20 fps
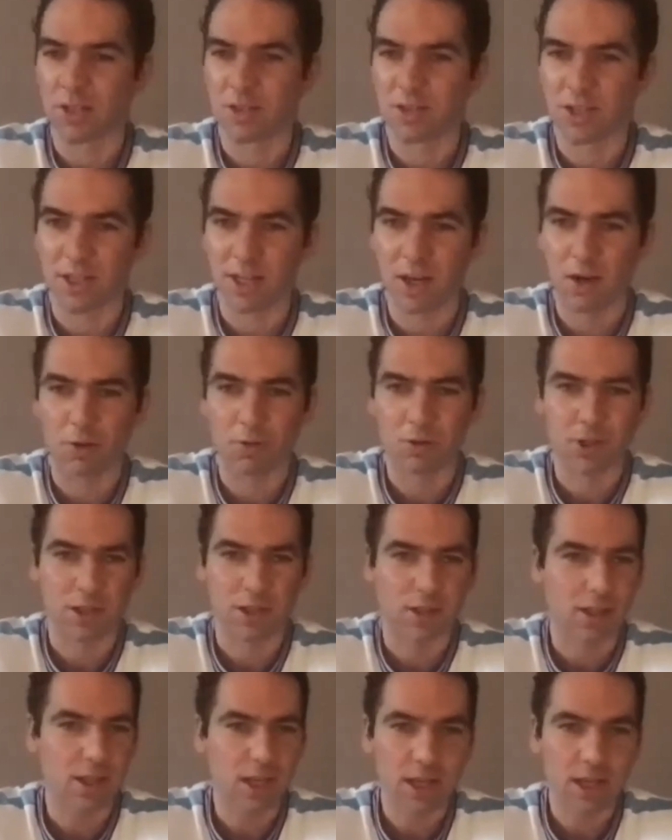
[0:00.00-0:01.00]
to get older
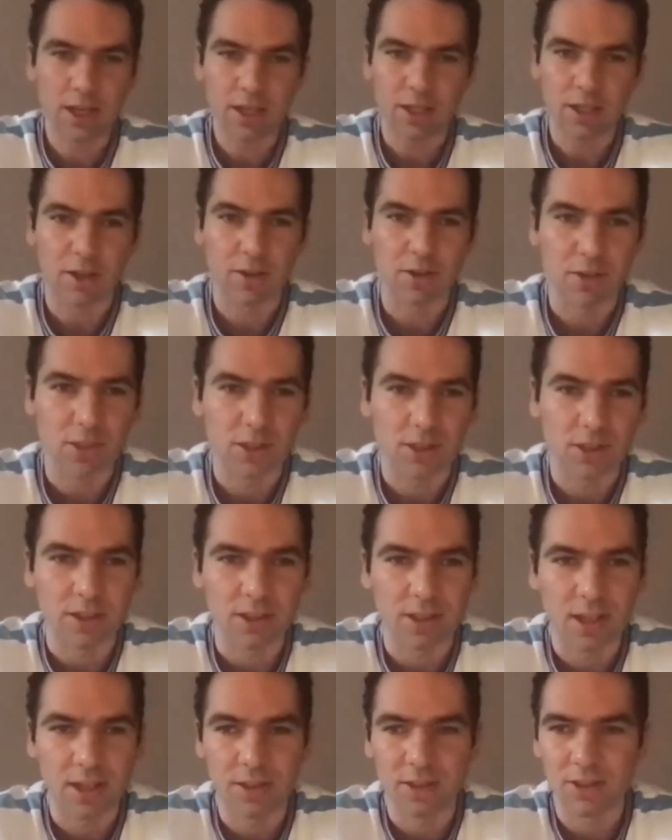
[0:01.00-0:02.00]
going to the
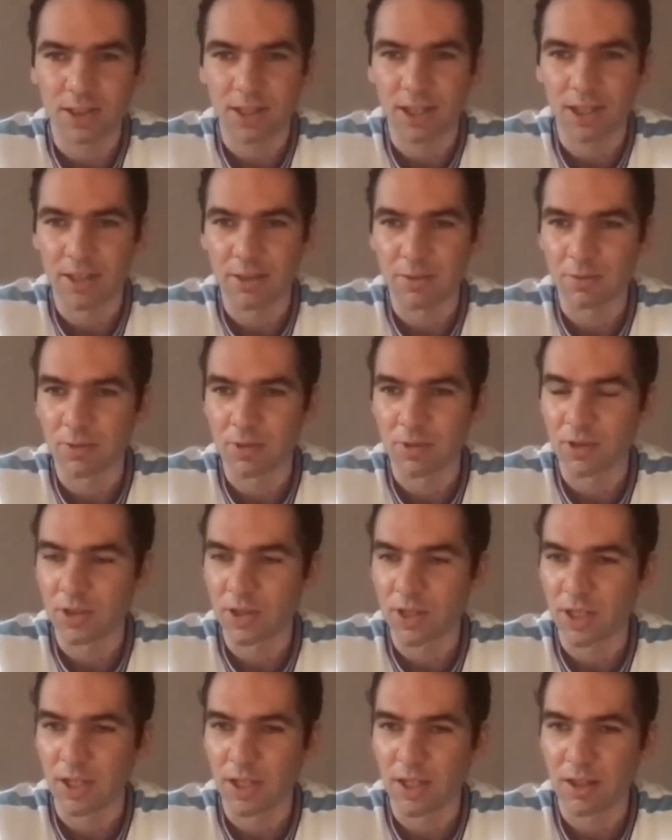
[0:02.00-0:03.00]
London Stadium was
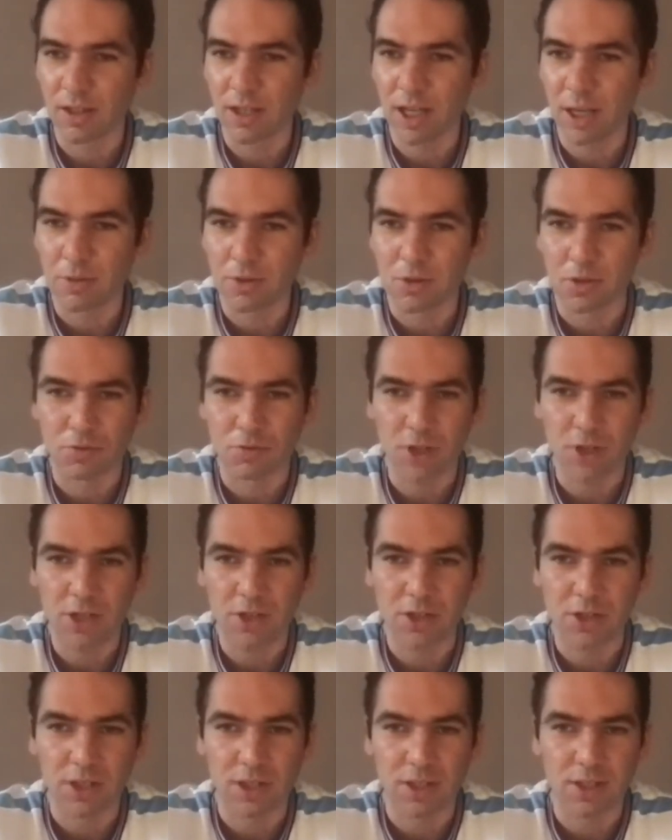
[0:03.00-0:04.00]
uh, absolutely
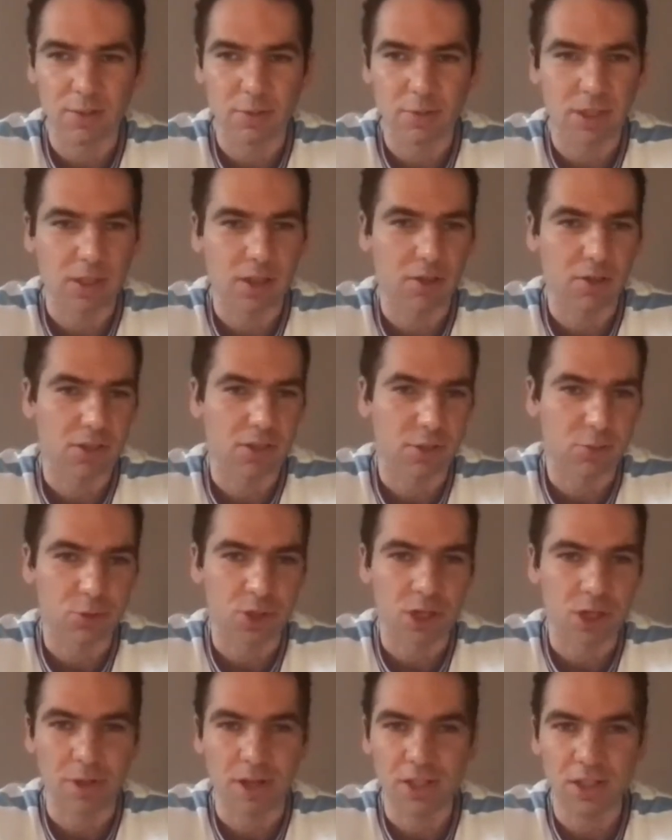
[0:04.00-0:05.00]
wretched. I mean, going to the
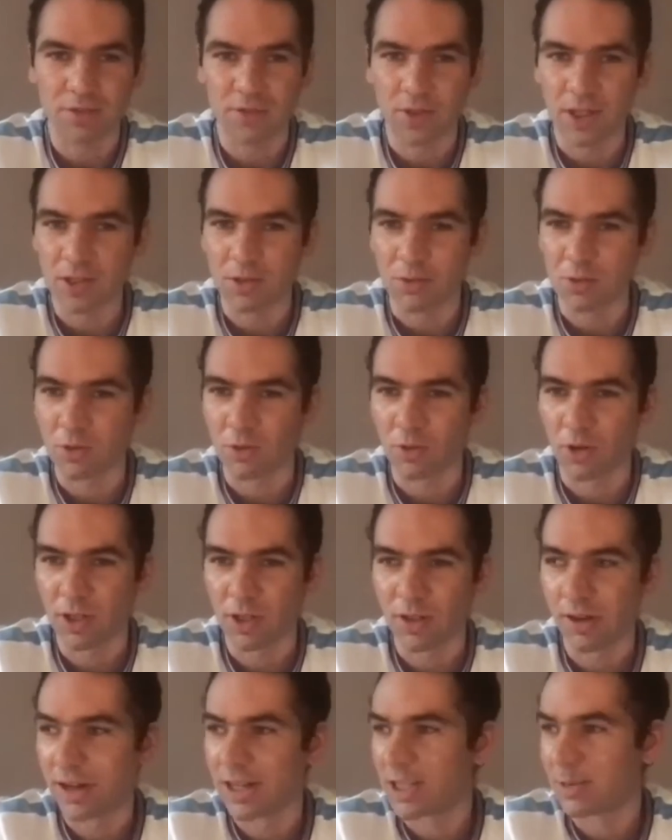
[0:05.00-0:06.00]
pre-match events was quite
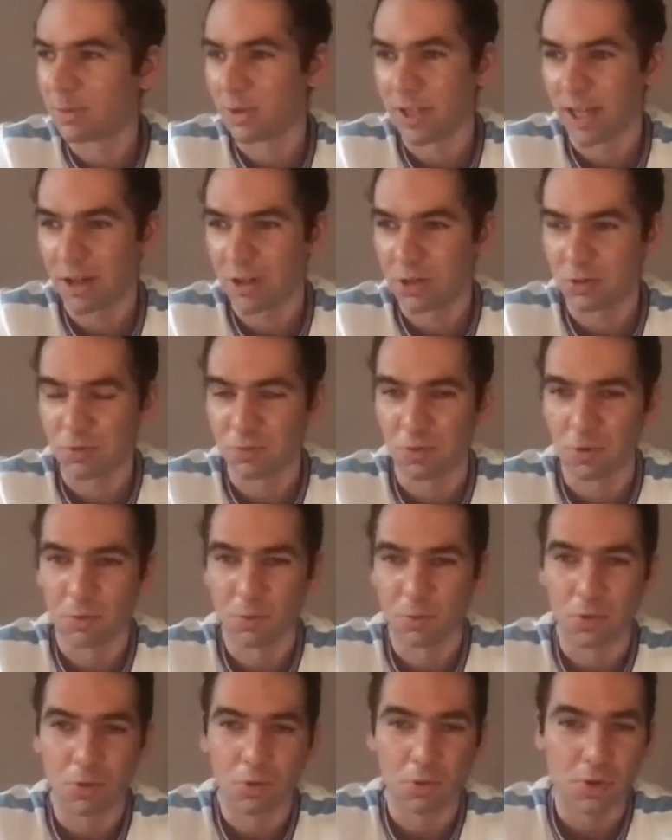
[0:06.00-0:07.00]
nice, but the actual
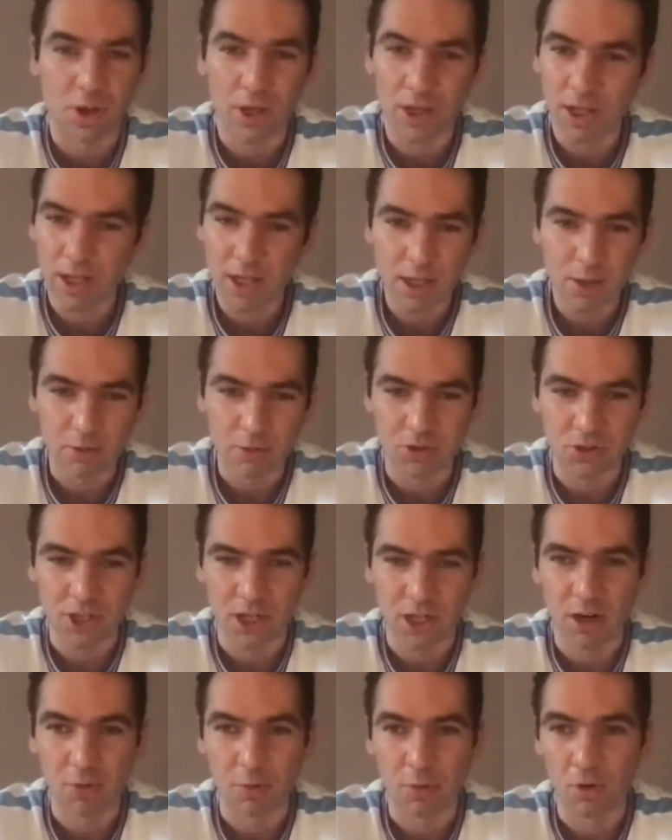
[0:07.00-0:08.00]
football was
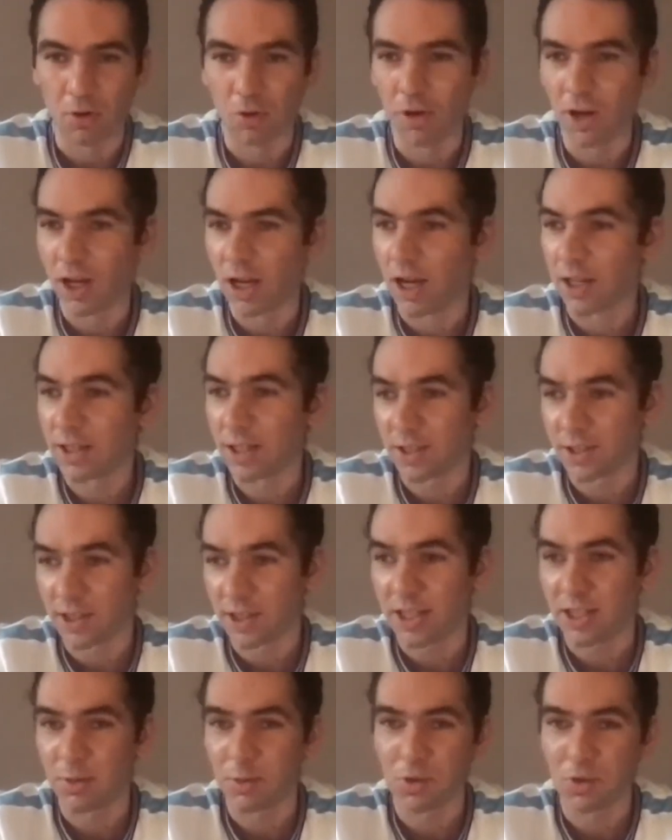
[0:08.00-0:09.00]
terrible. Uh, I did
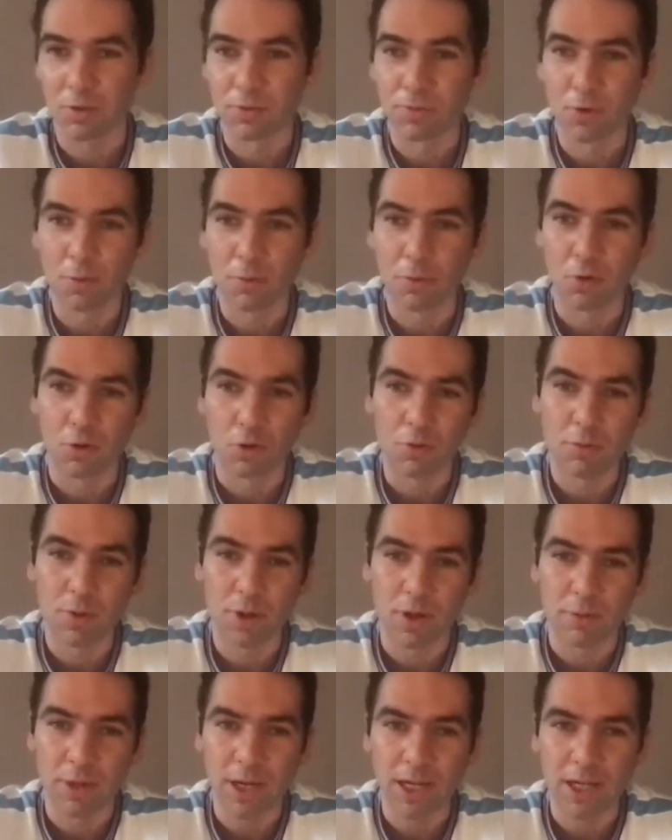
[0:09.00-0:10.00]
see some good football,
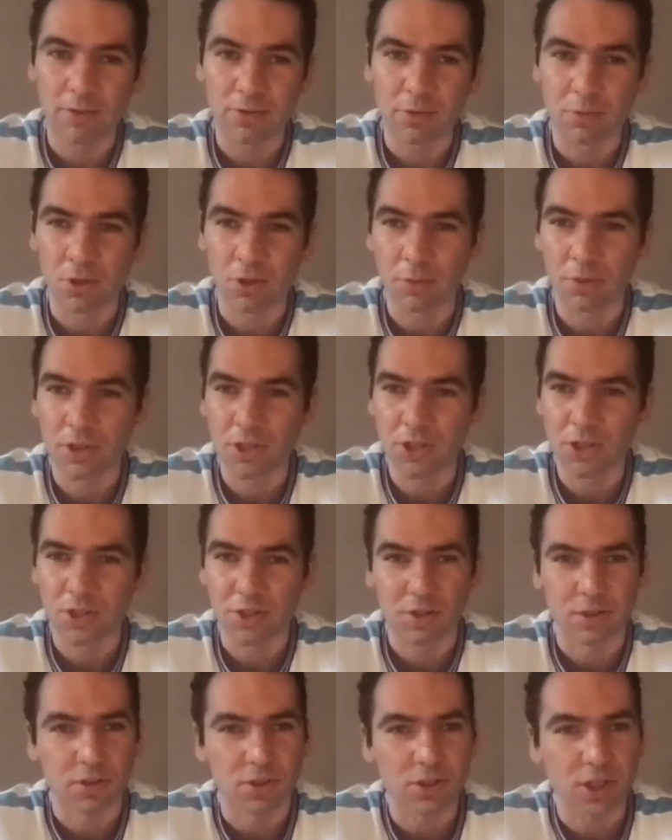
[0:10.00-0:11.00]
but mainly from the
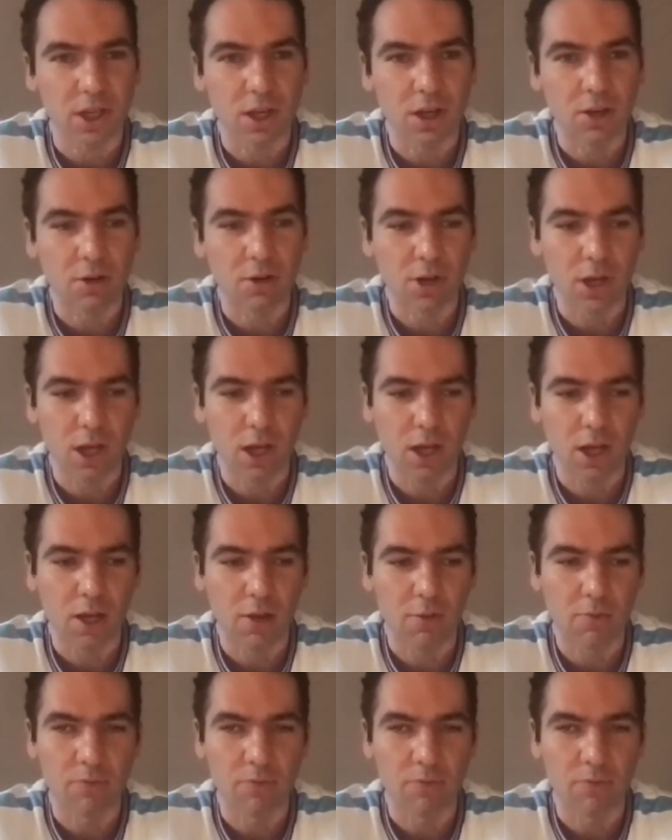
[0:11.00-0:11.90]
opposition. So um,